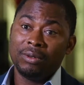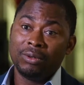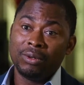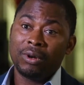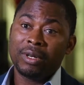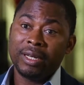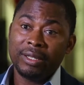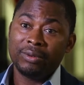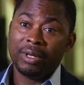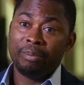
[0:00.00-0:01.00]
do not
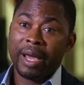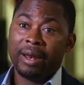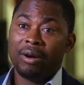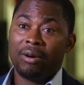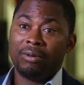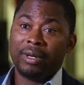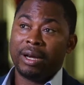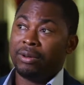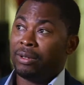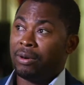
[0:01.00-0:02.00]
need to depend
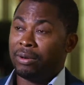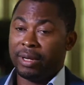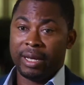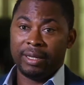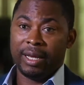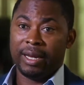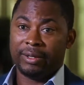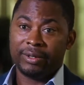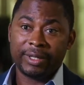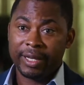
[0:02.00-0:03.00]
on the
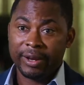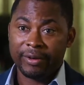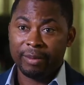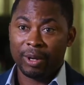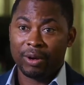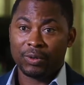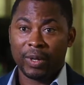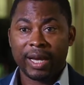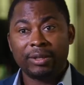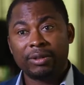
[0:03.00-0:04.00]
electricity grid, because
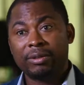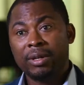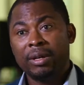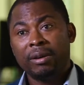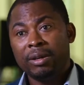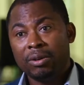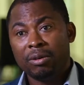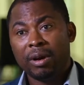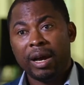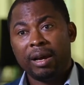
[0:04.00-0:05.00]
we can just, you
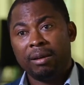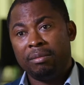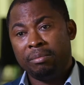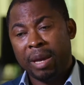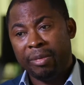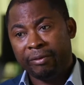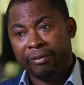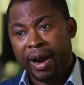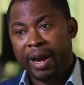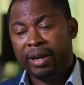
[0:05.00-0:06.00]
know, maybe
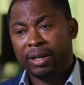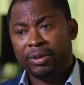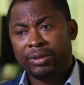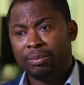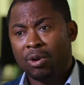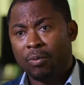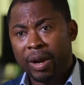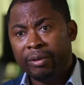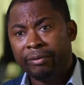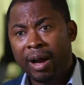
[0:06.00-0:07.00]
find a just small
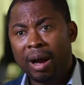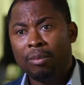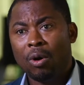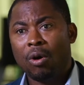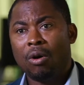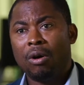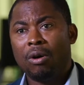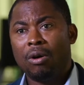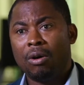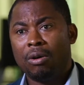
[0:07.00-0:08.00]
wind farm
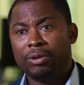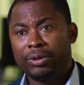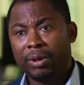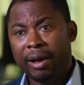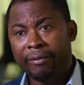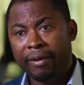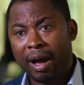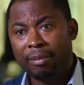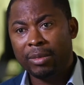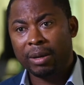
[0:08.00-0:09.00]
or solar
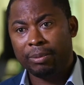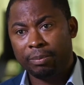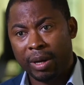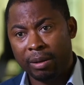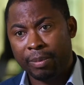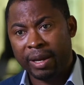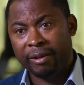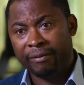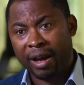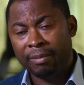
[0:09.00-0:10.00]
farm, a
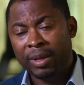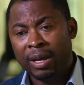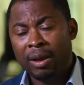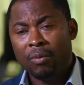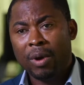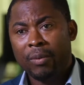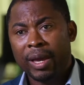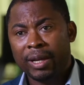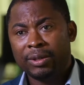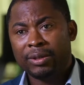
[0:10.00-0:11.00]
panel farm, where we
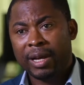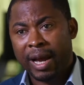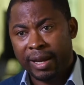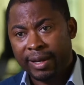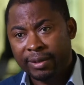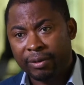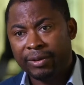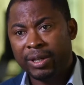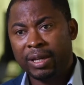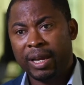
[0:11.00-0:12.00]
can just harness
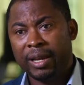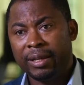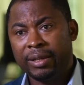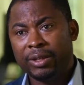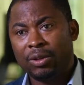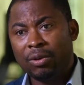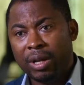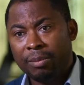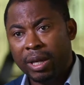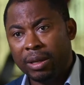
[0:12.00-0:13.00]
sufficient energy, store
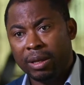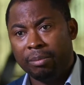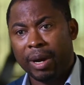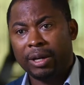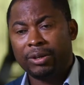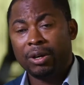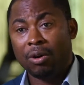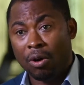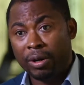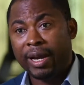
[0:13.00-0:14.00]
them in battery
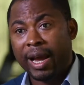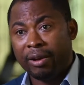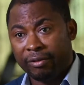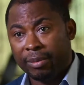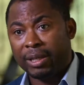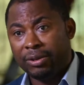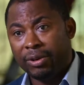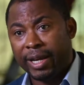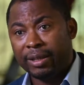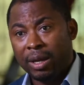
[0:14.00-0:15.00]
or other kind of
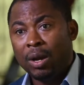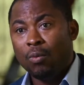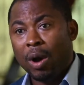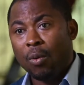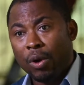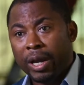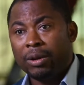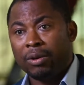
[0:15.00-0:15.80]
materials we are working